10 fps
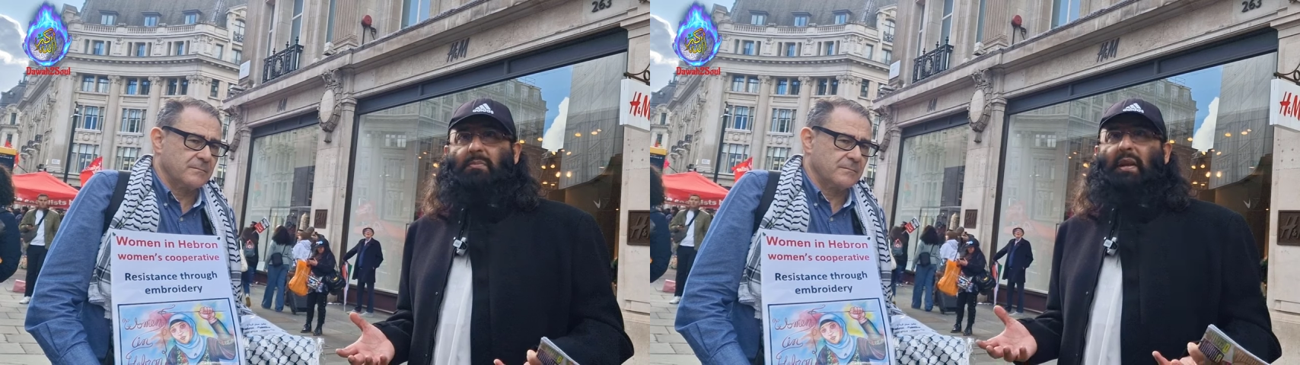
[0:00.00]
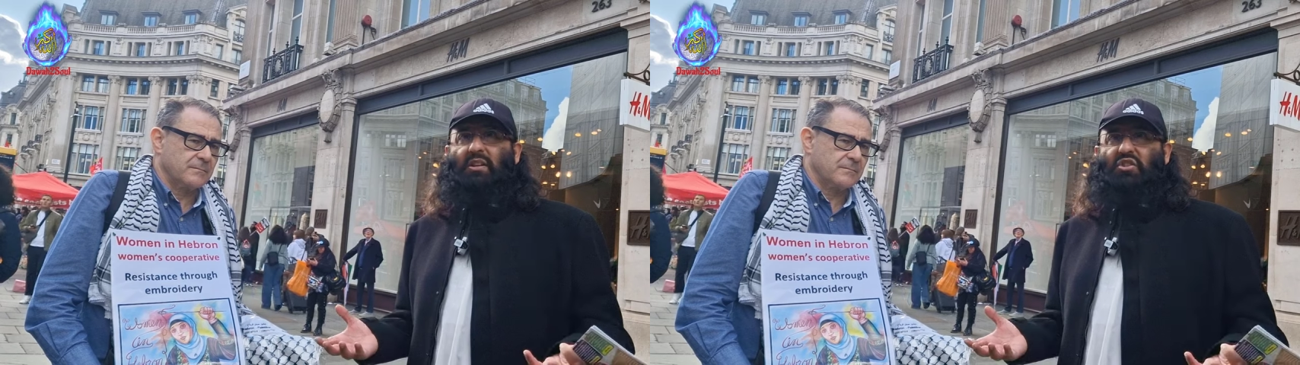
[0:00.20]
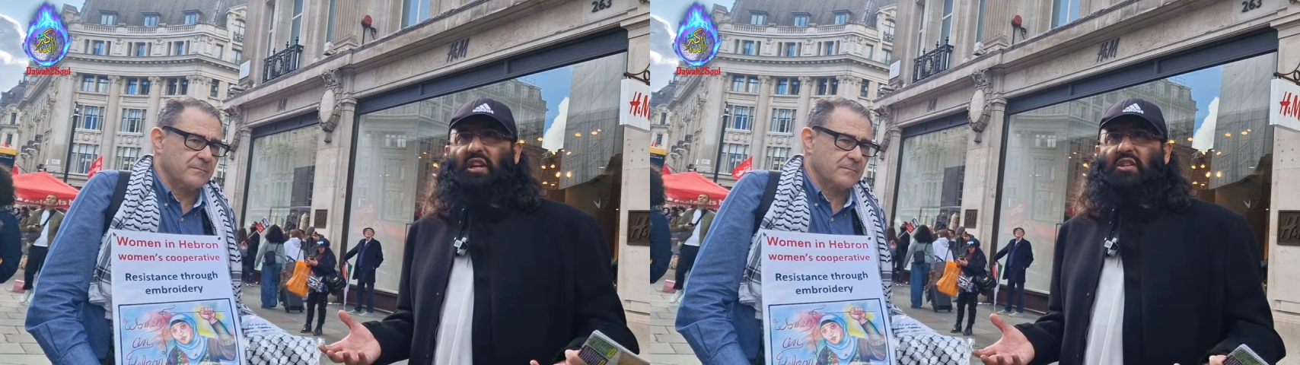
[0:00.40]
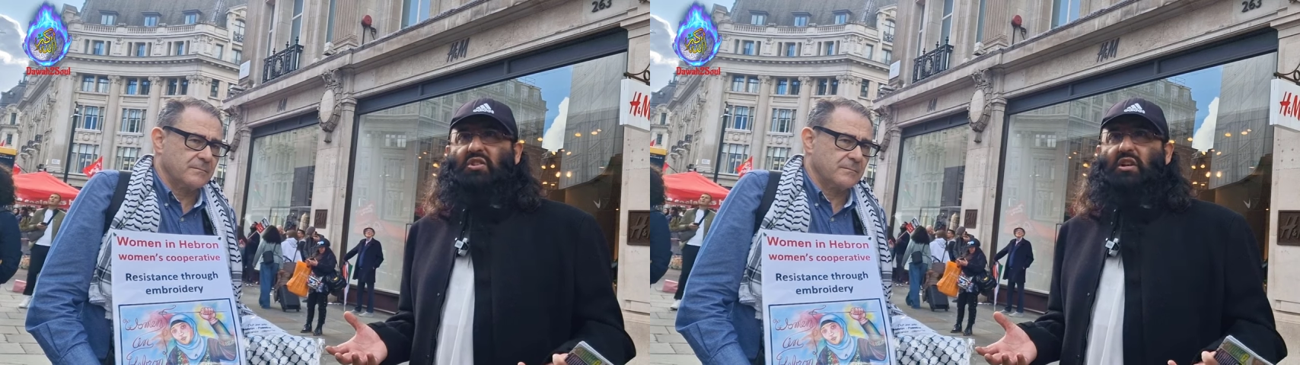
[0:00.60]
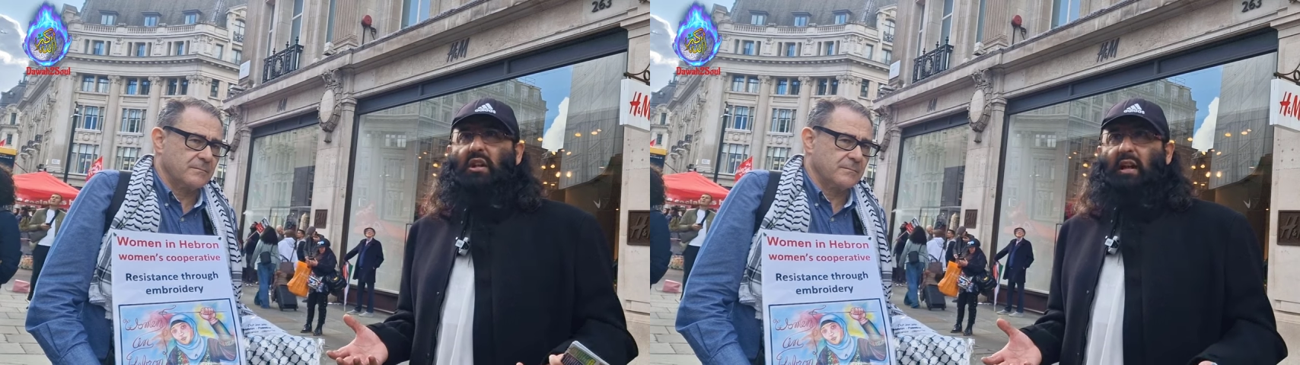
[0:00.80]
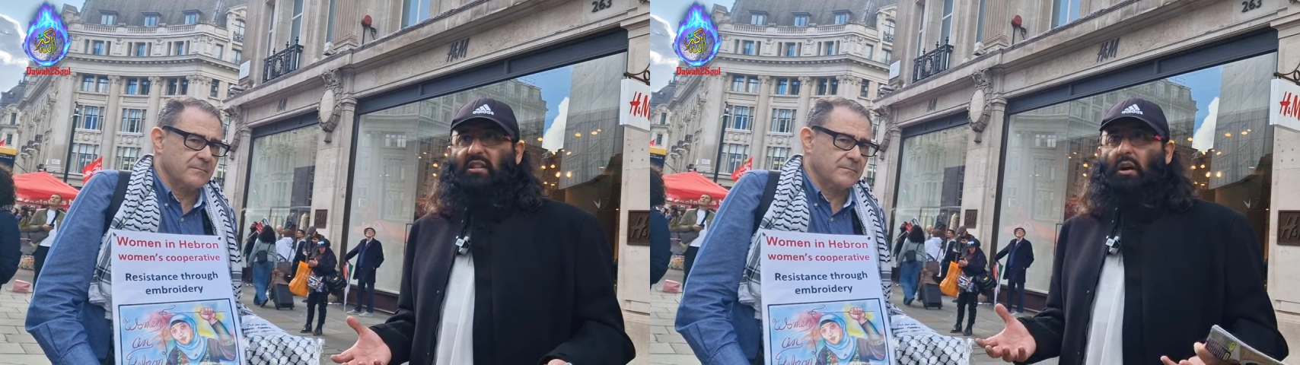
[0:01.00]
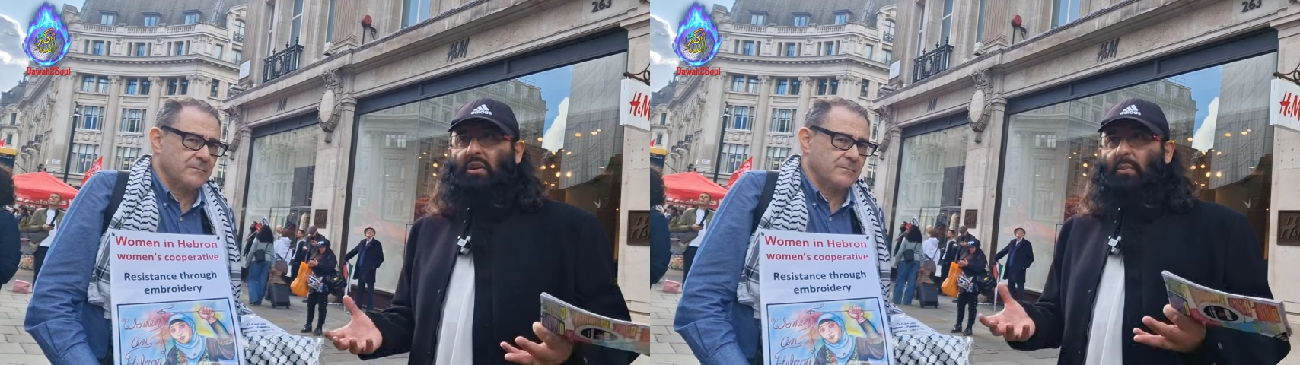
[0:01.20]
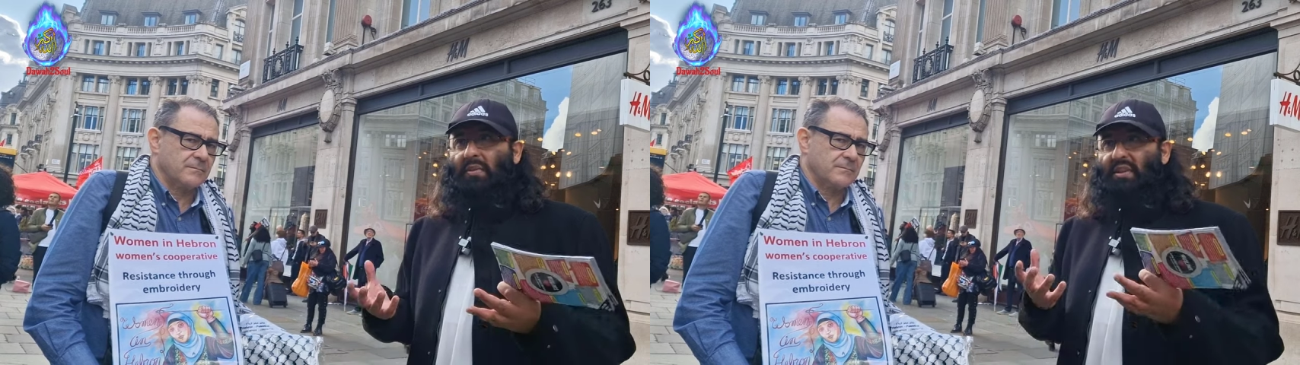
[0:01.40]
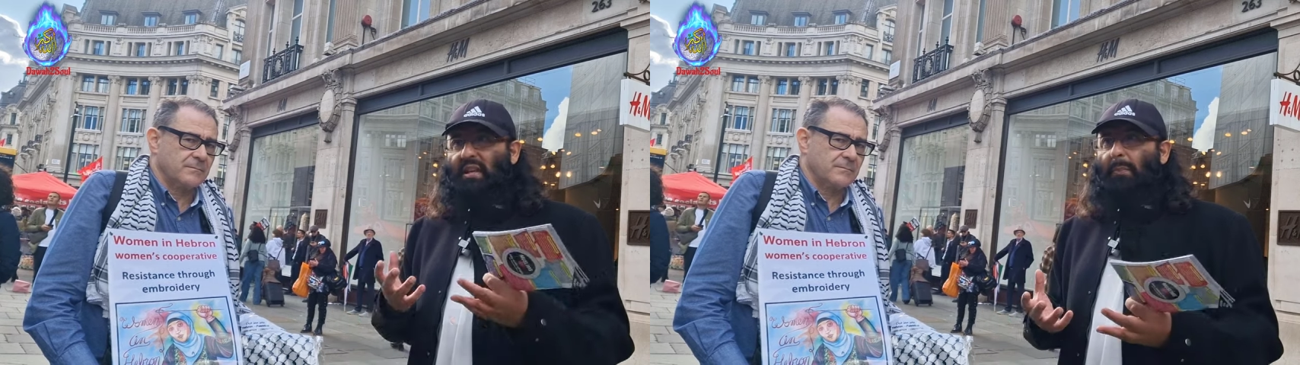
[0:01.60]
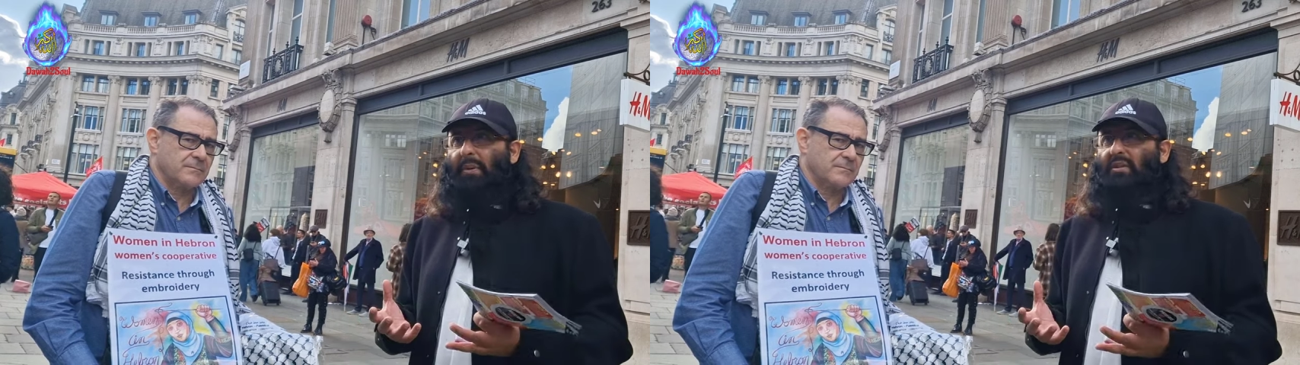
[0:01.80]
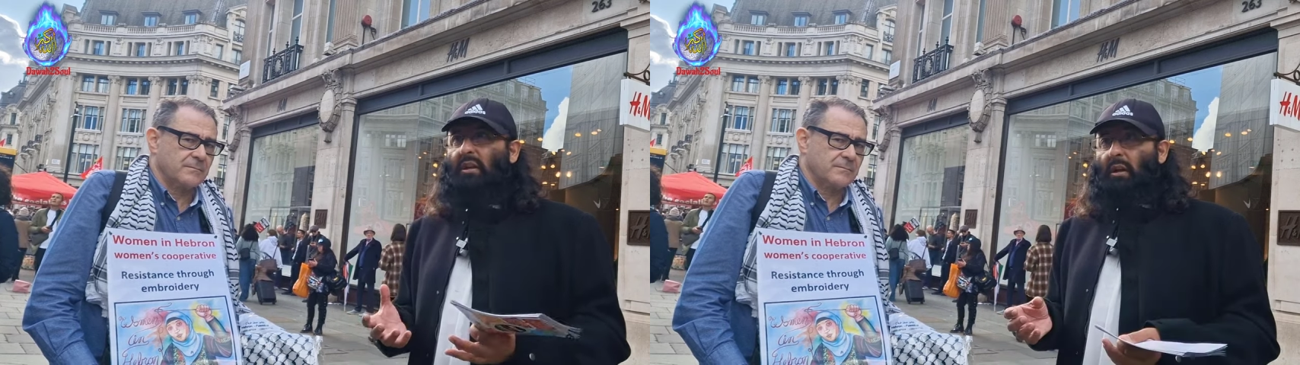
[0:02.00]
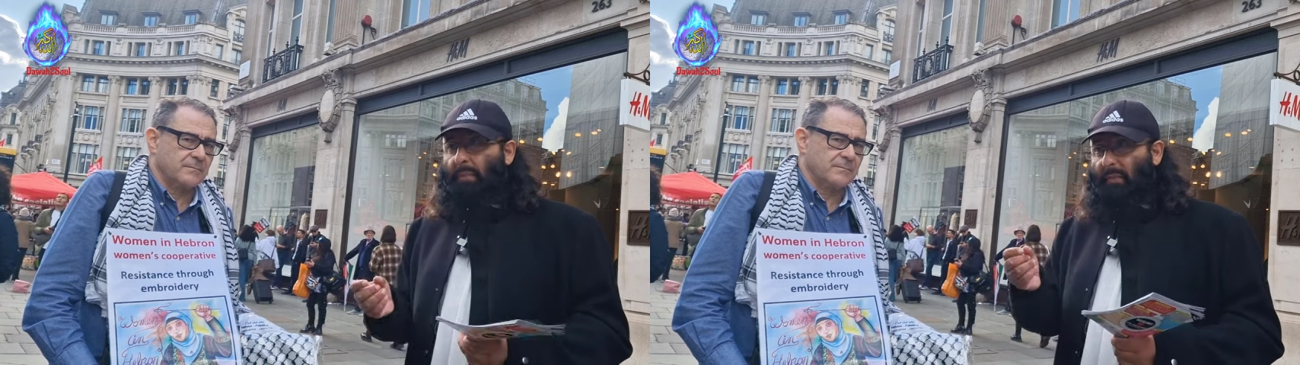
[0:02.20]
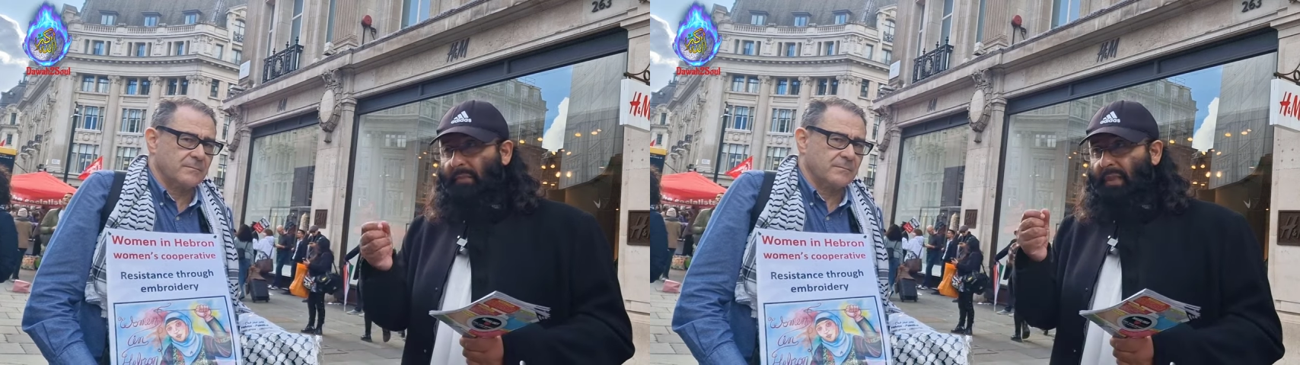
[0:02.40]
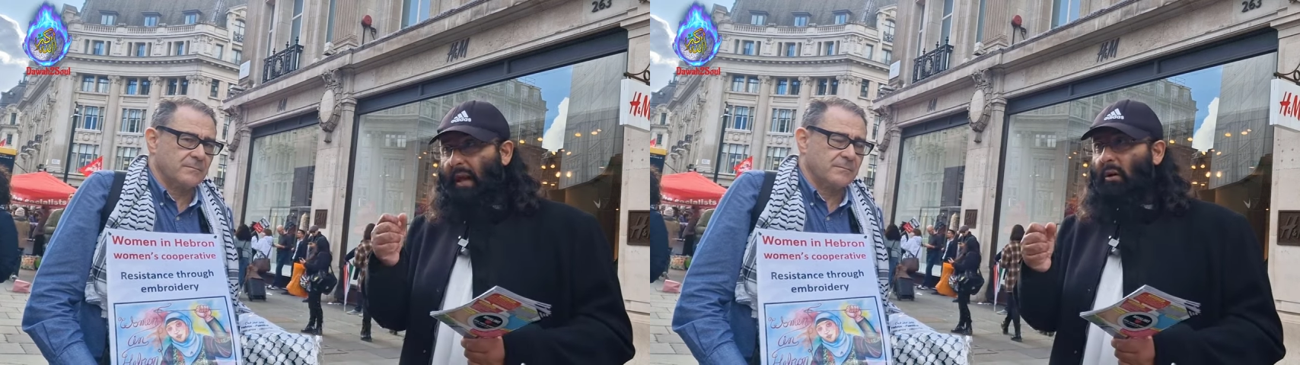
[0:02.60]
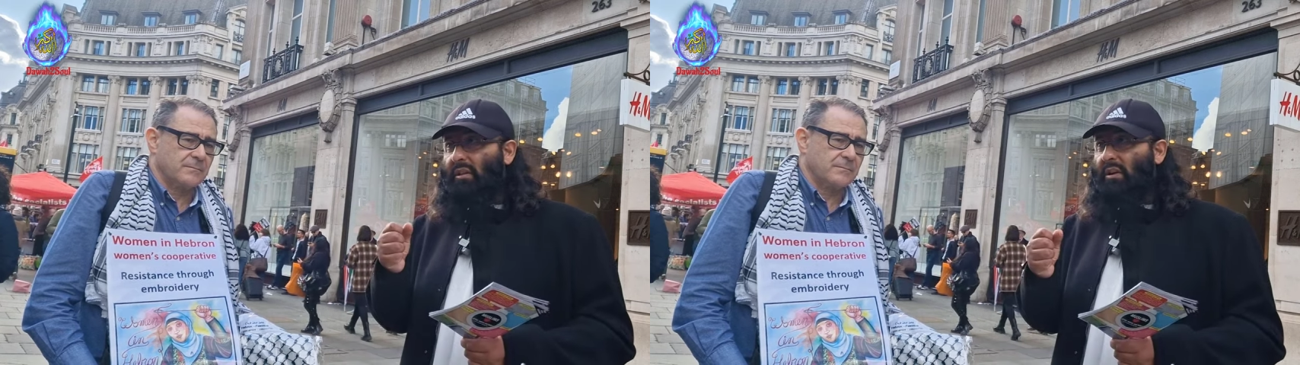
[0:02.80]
Speaker 1: to make a change? It's only when this happens. But now